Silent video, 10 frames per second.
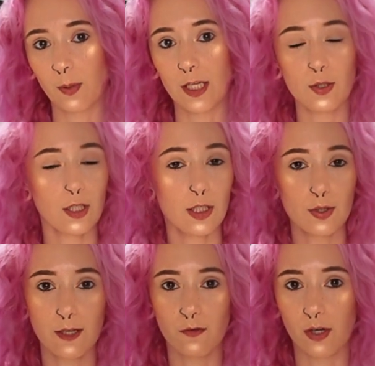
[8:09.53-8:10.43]
But you can
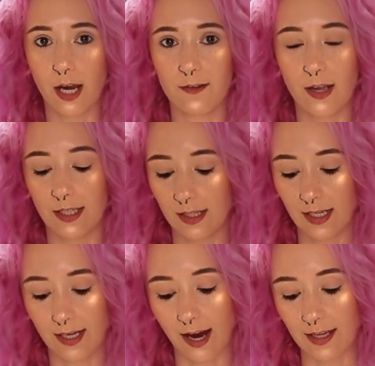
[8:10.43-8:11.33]
use it for kind of
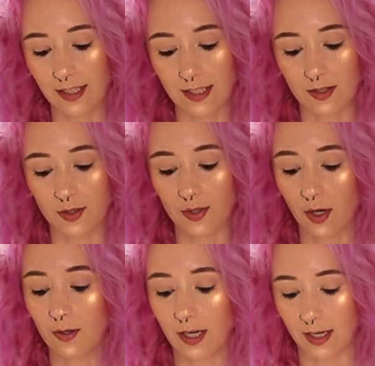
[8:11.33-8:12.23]
anything. I think it's
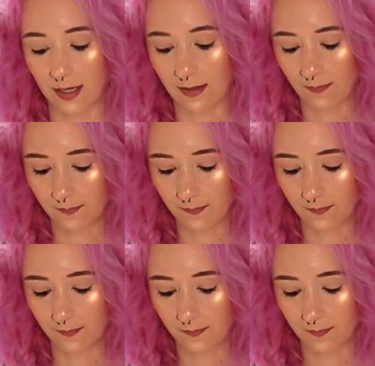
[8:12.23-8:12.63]
so good.